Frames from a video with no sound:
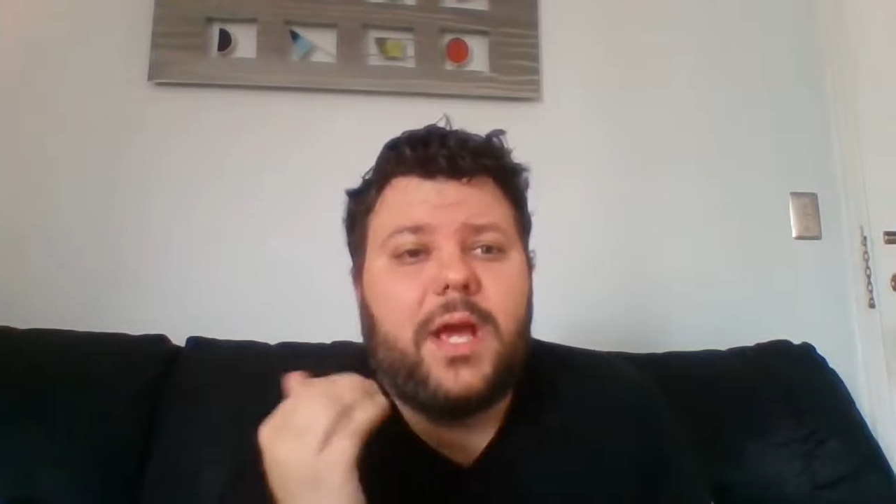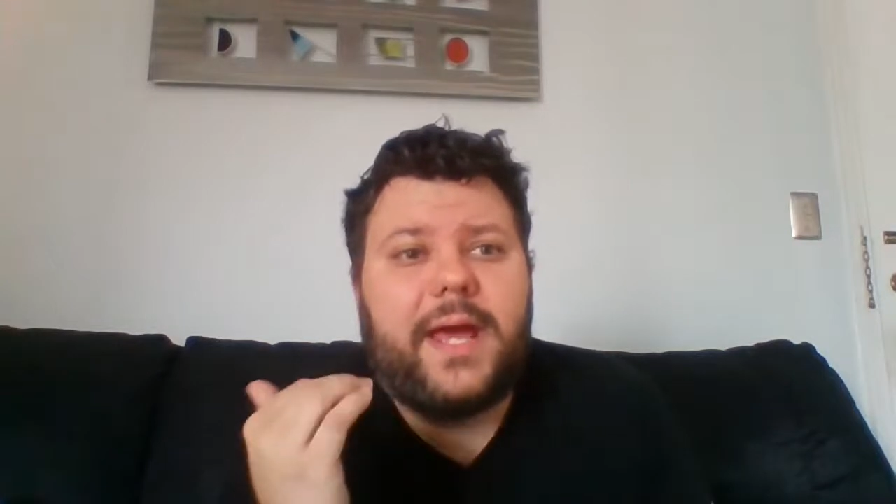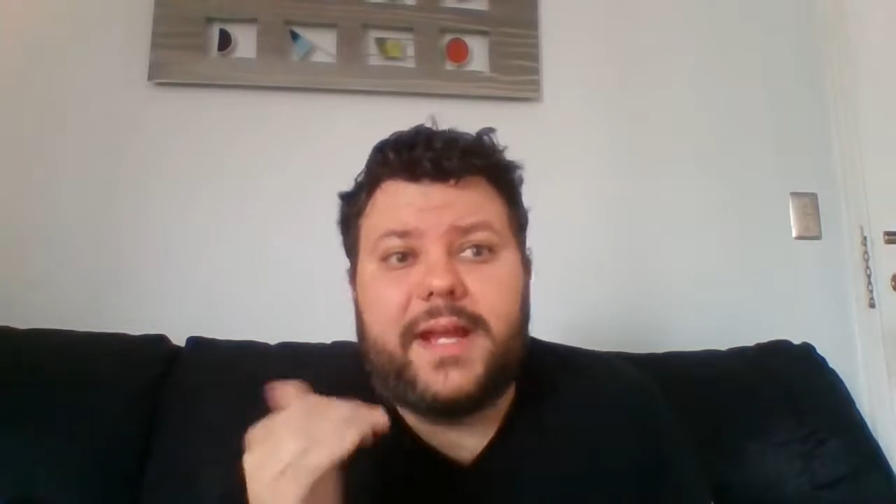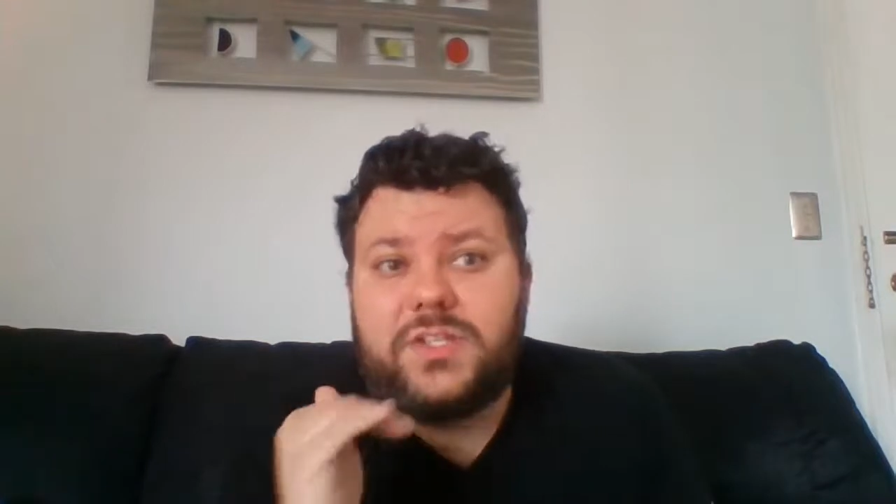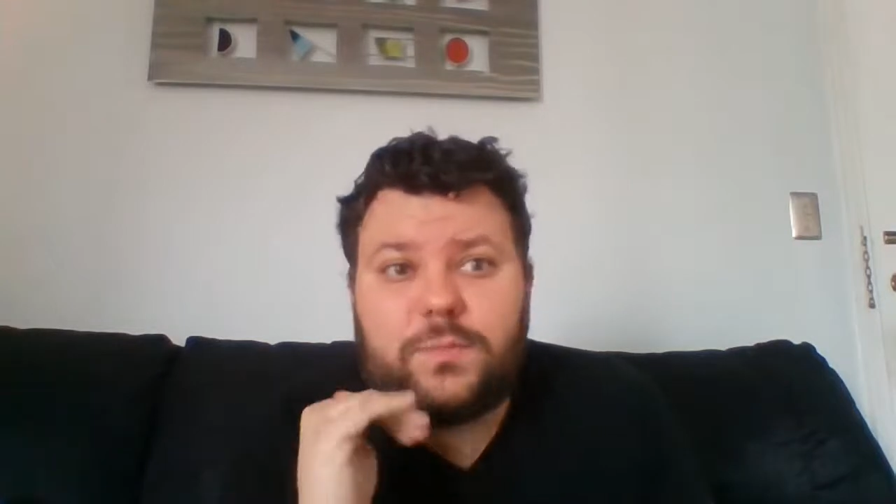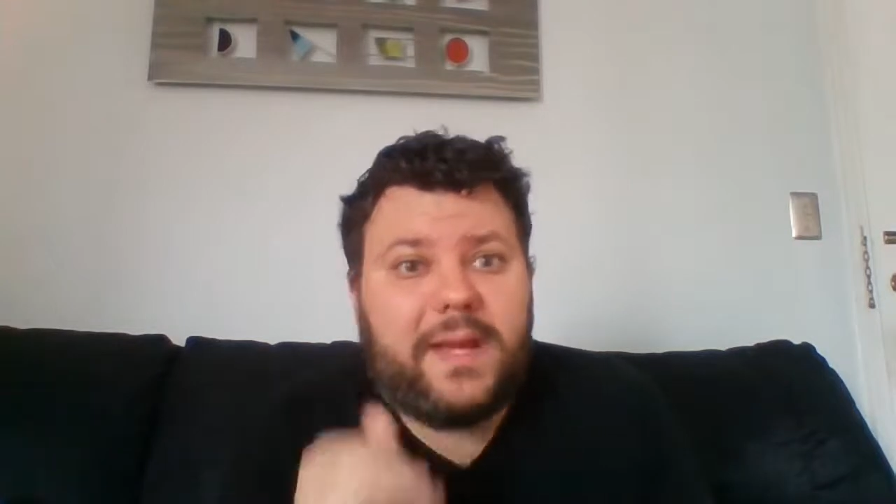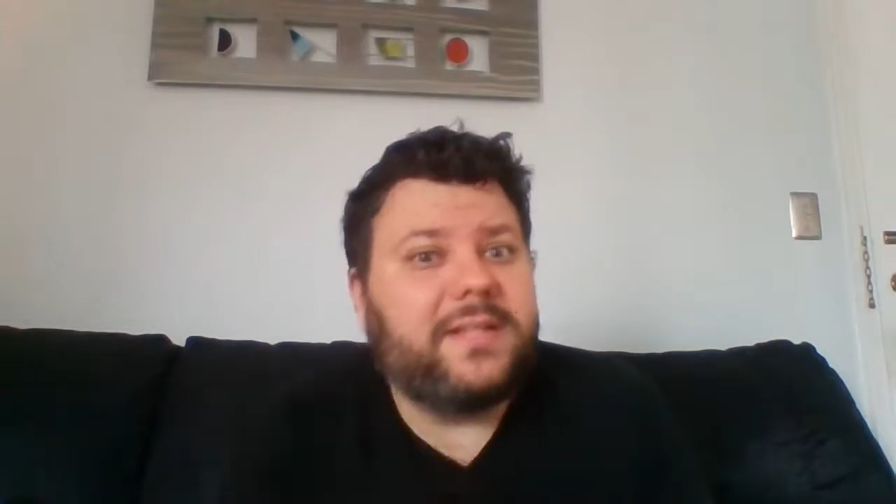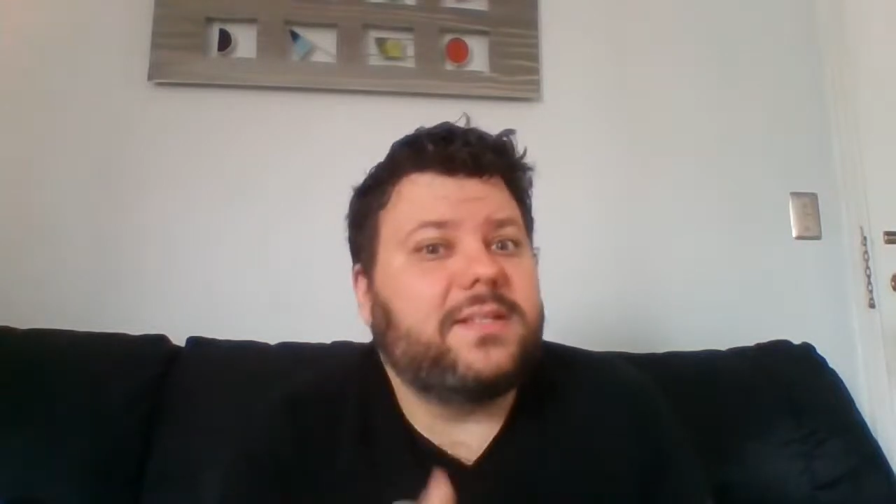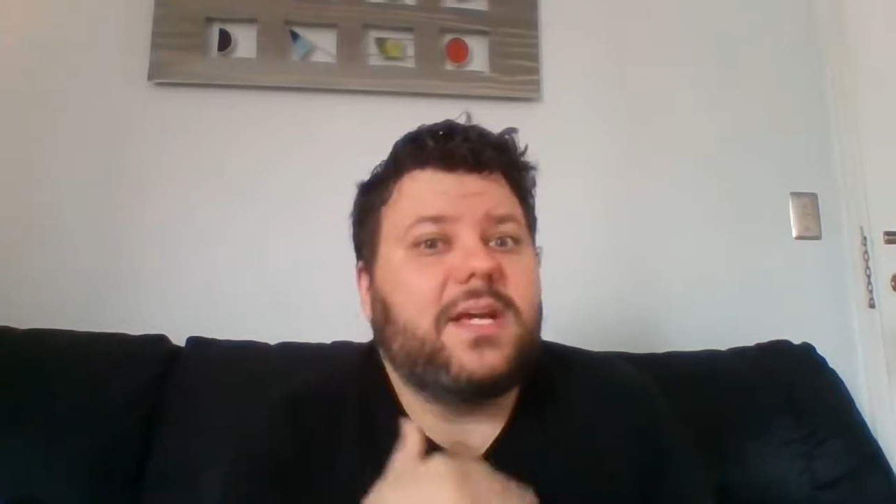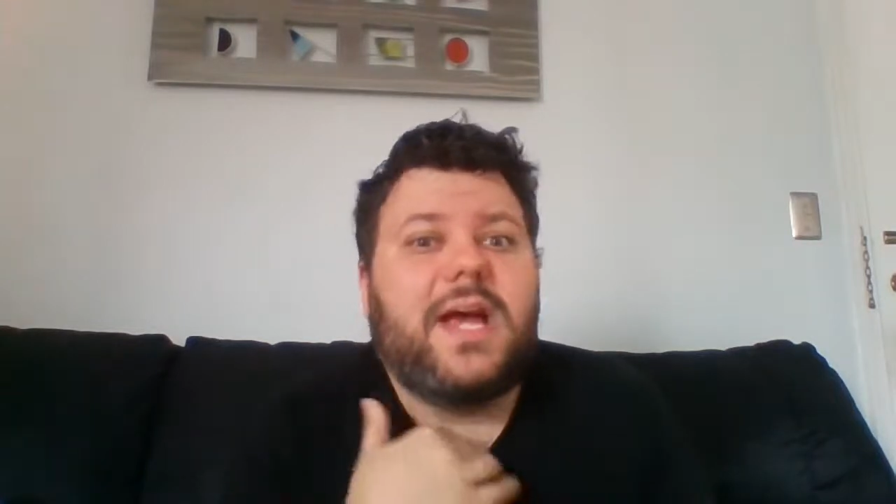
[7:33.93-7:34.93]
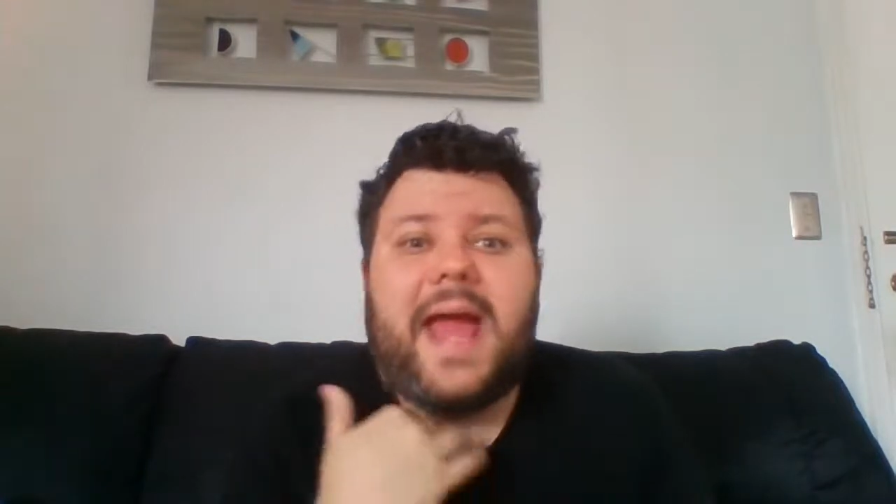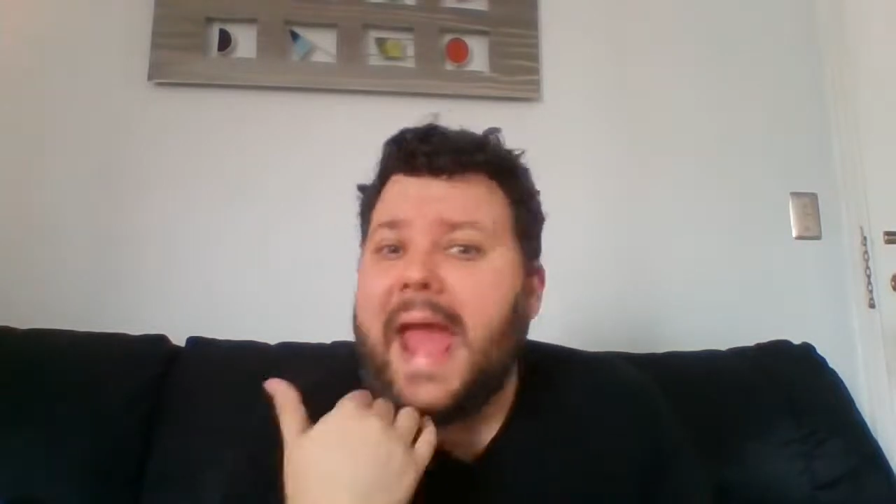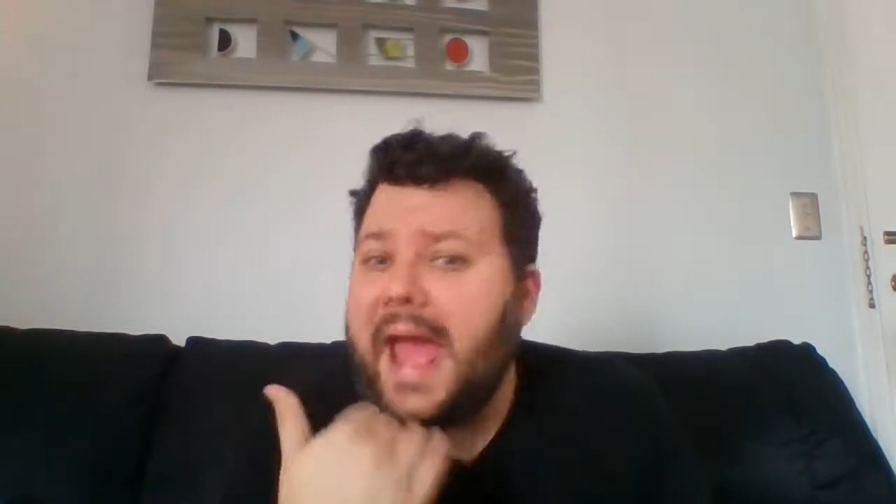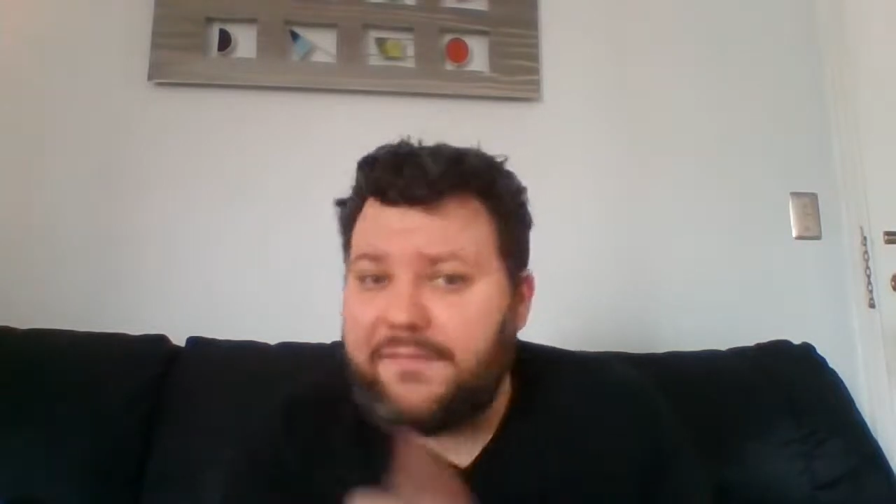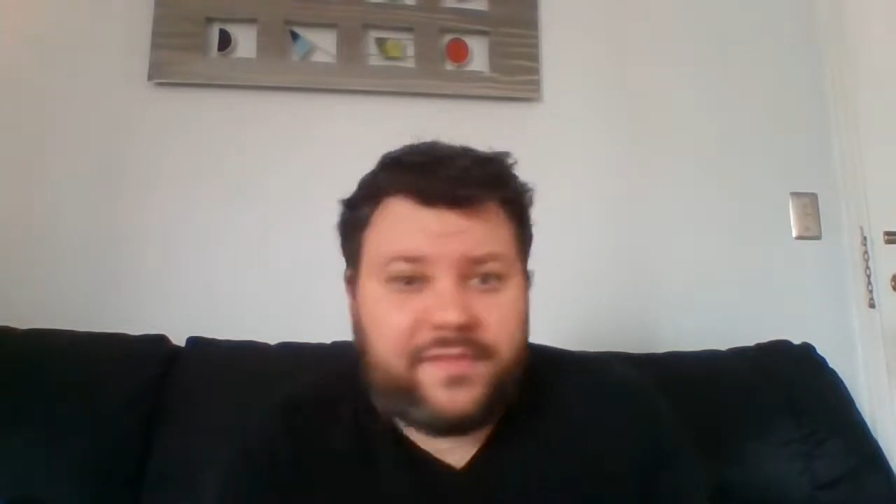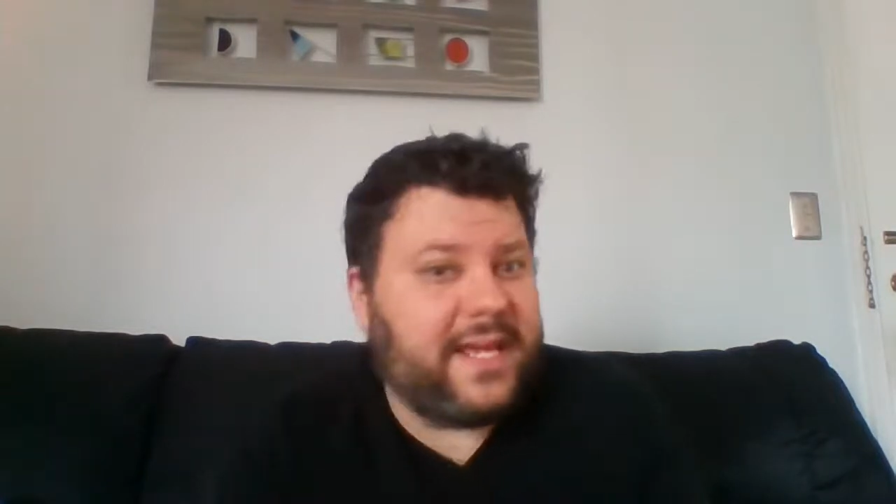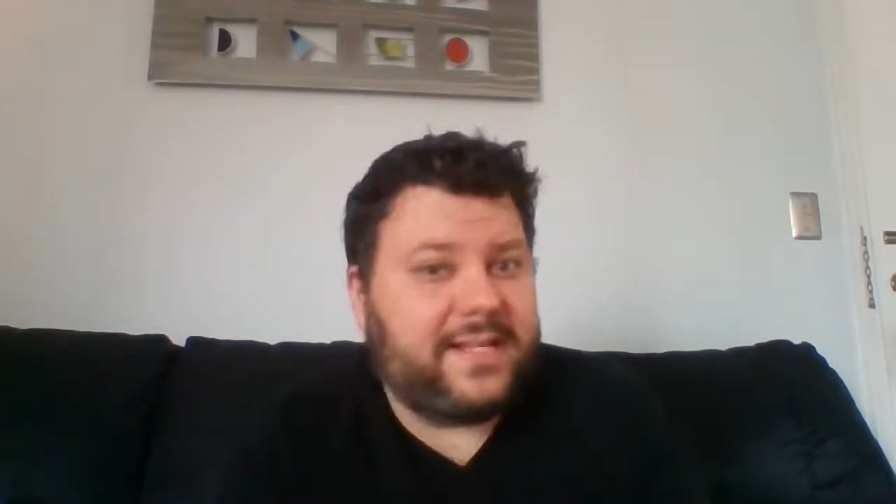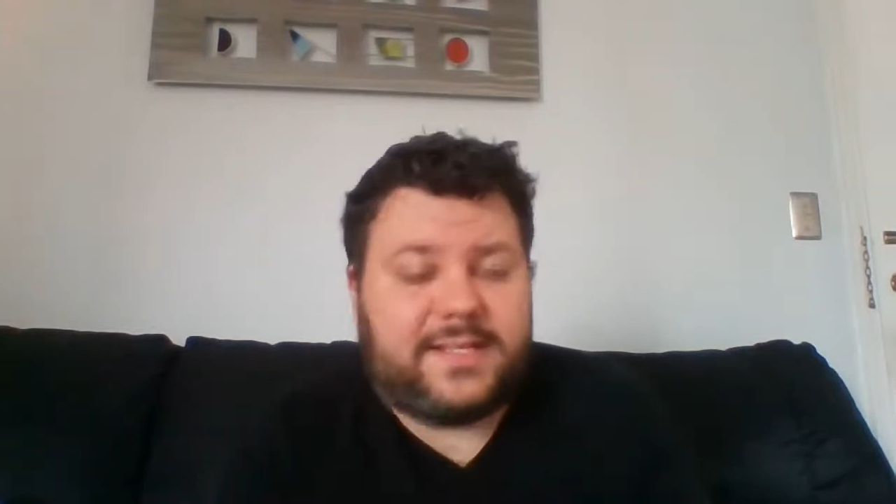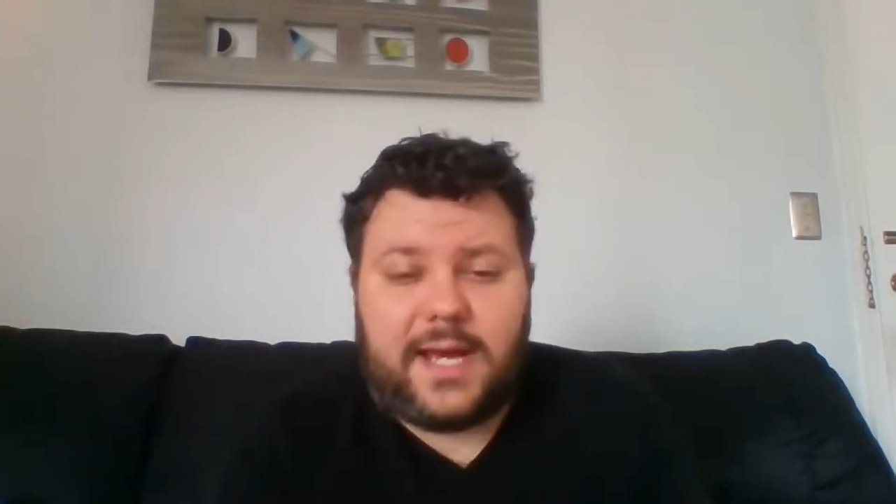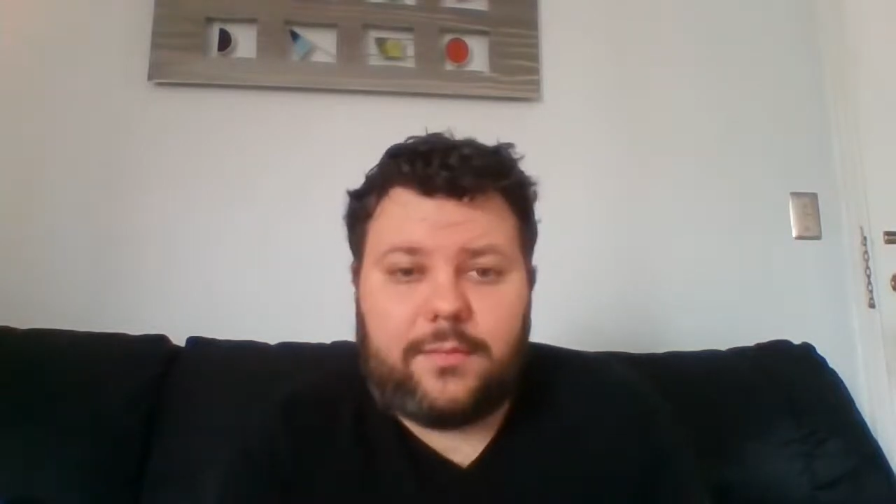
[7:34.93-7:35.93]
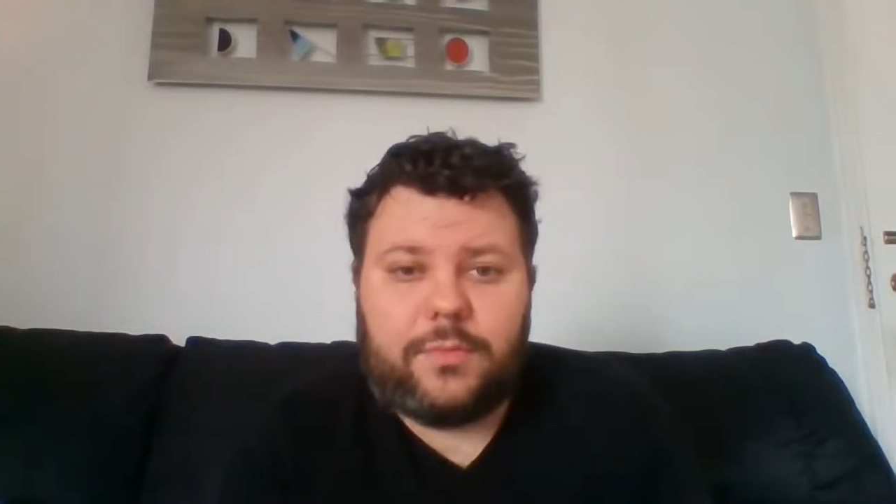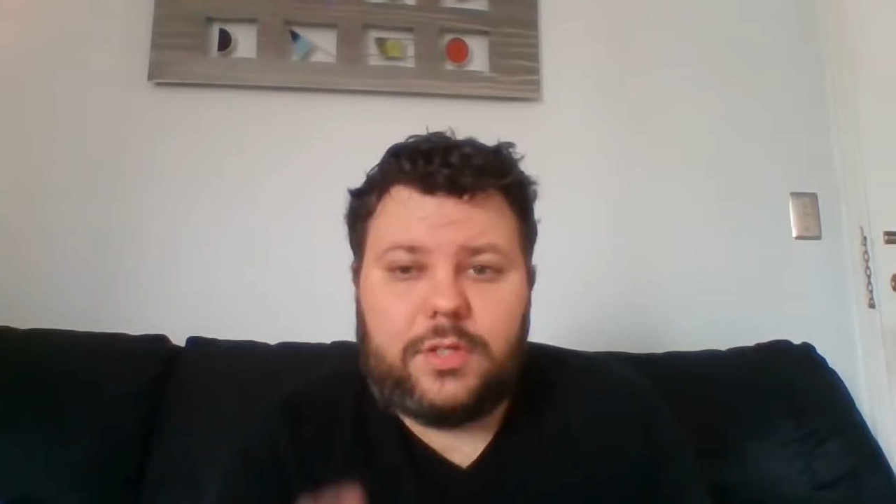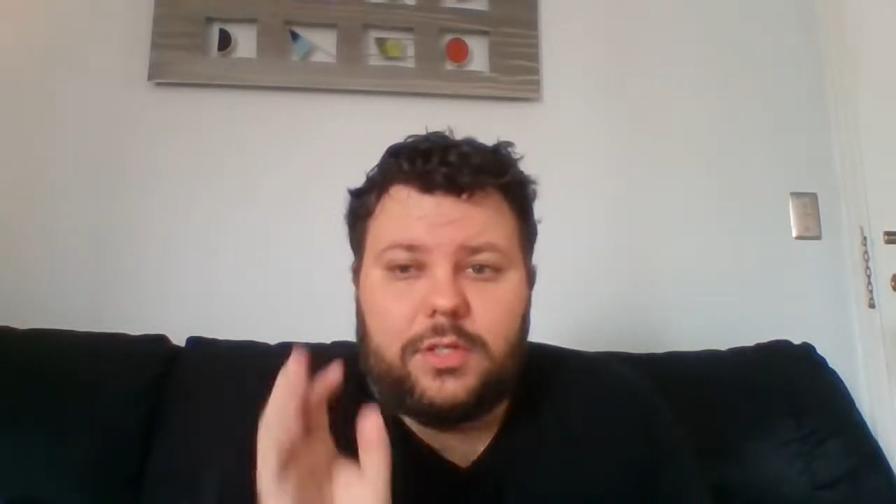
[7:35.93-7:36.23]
And I spend half of that time